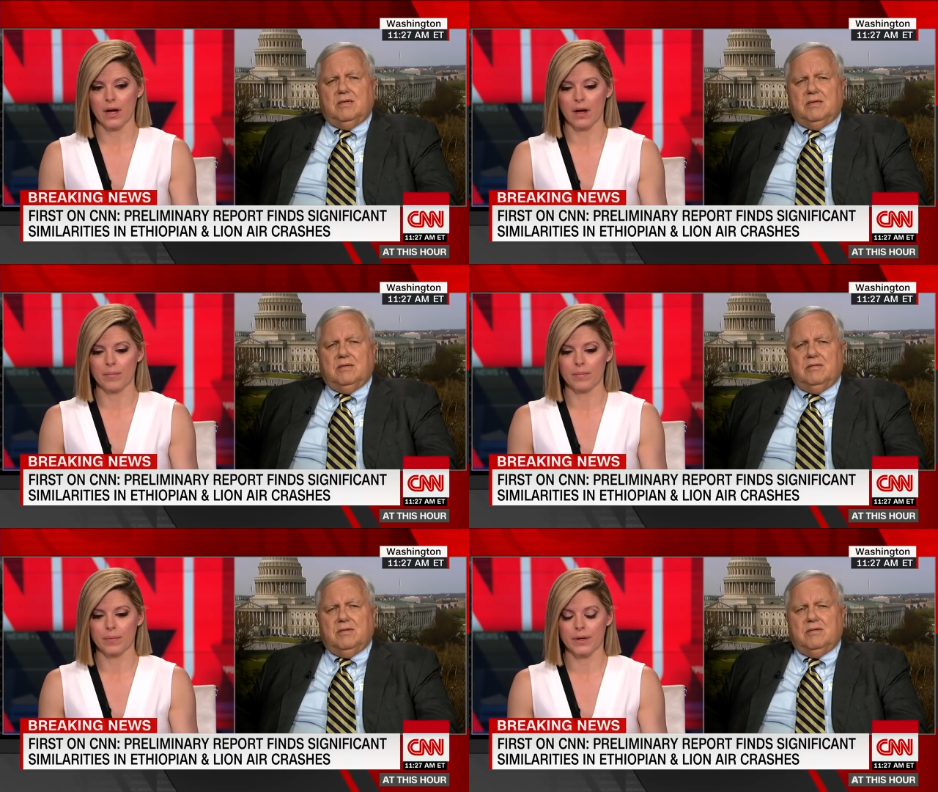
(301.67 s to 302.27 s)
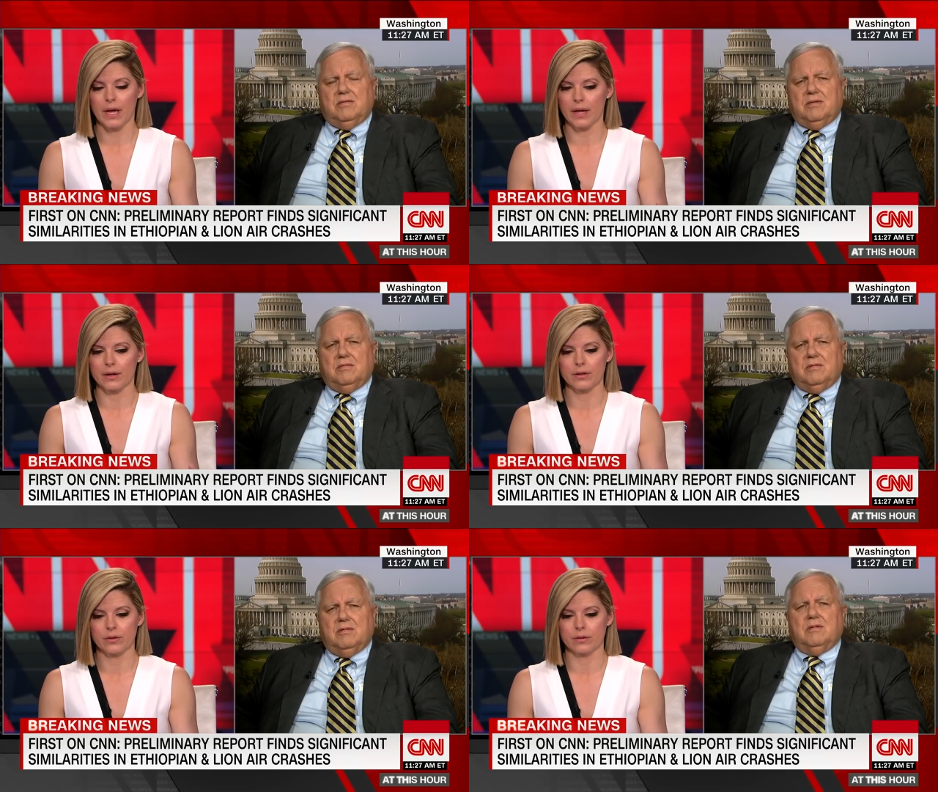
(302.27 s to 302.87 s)
Speaker 1: Um, but
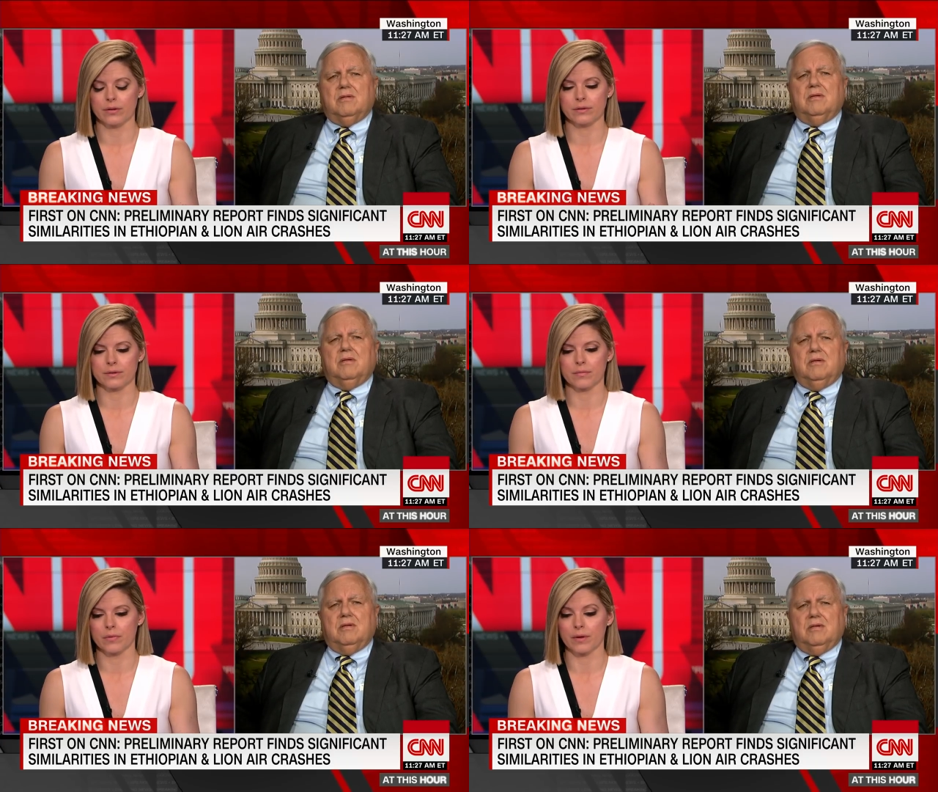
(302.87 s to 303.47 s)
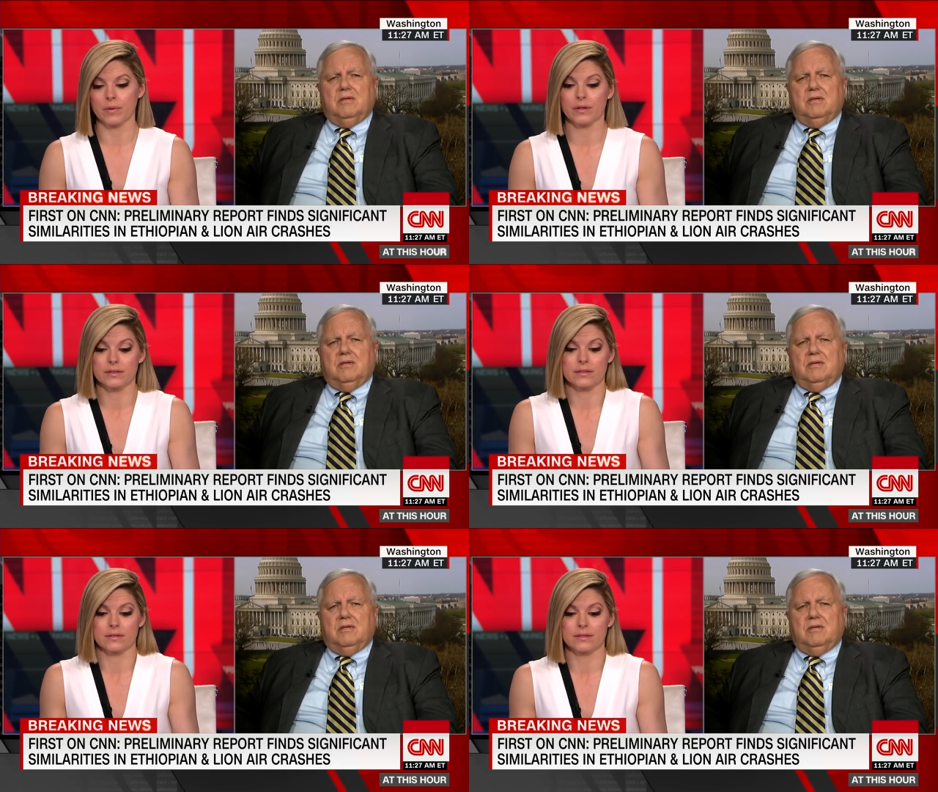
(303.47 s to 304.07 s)
again, it's I mean
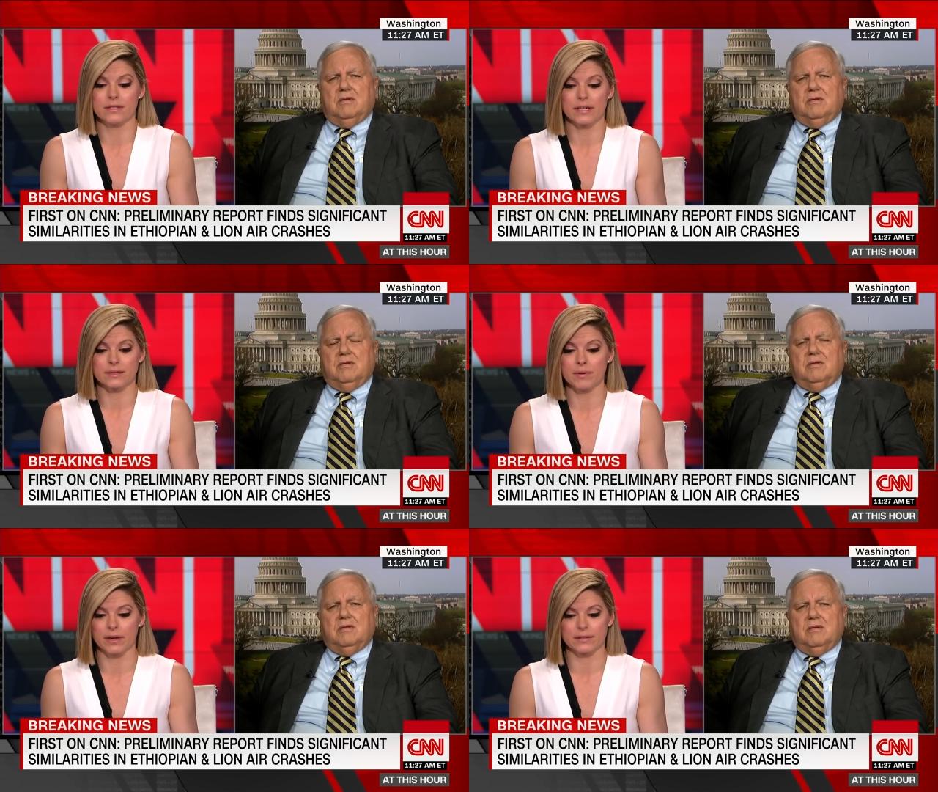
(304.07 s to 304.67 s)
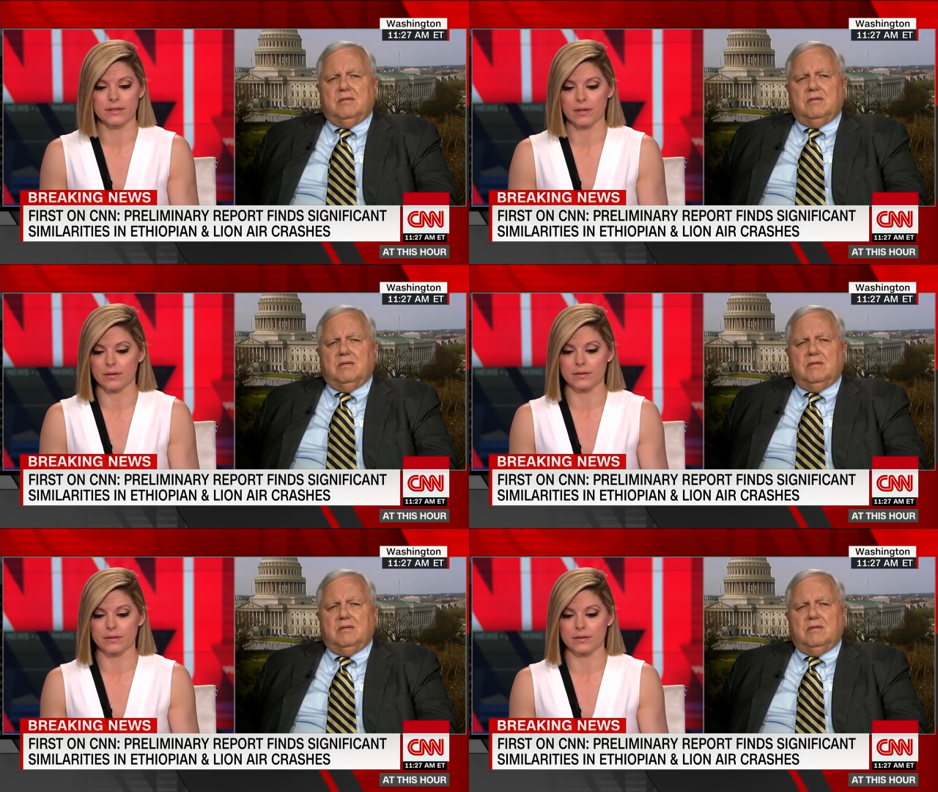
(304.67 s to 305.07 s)
it's six minutes,